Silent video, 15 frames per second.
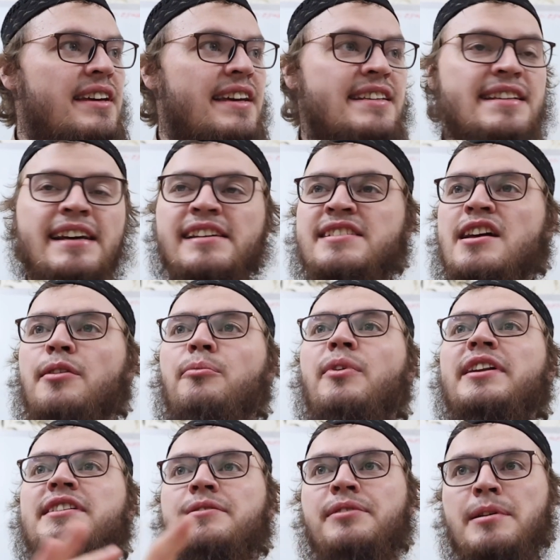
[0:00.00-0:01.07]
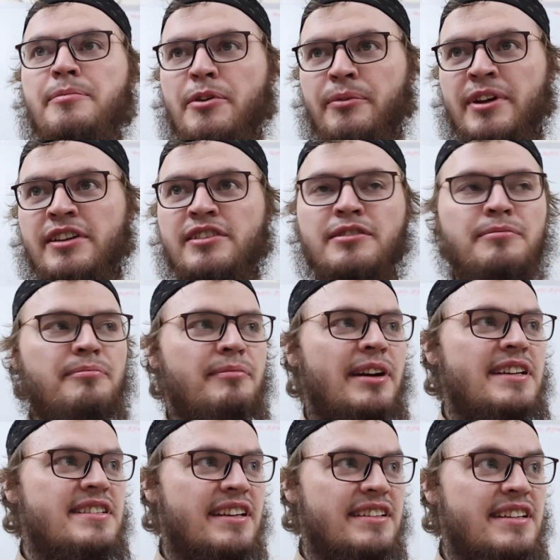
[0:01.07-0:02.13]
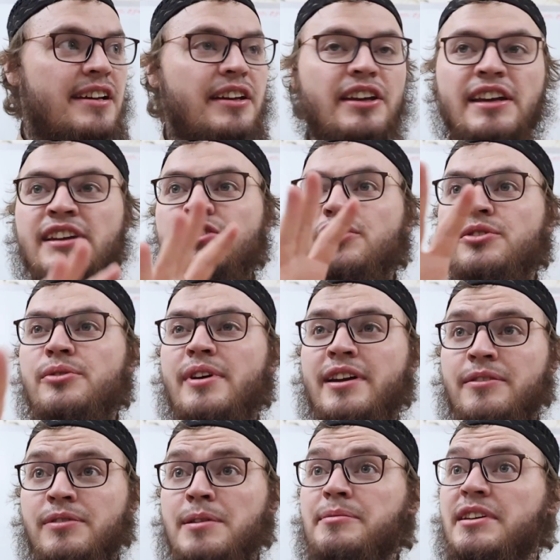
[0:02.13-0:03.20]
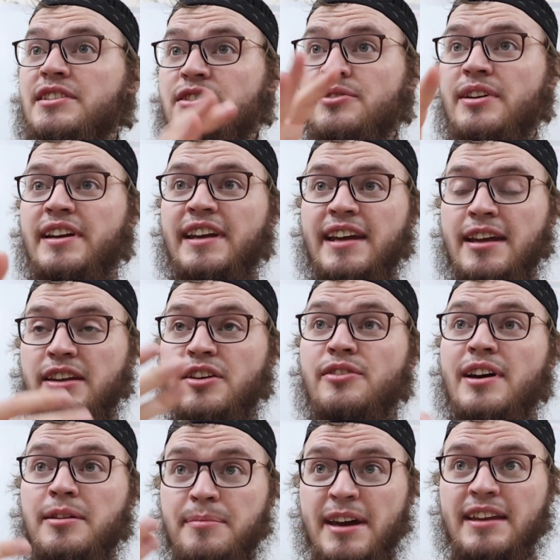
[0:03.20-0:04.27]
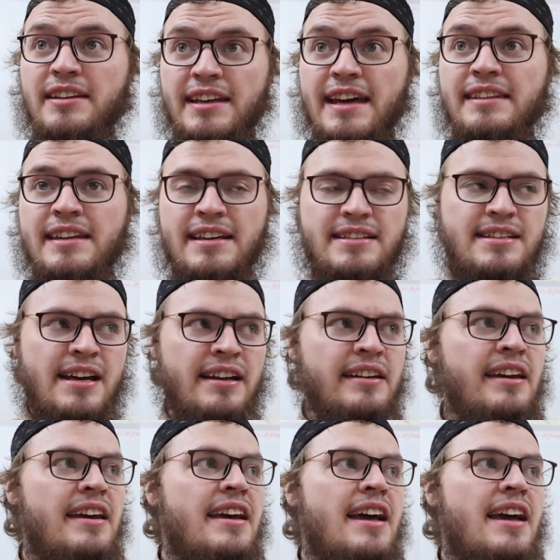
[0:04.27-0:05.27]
He's not going to tell him what to flip it with, but he's going to tell him, you know how to flip things, you know how to get things done.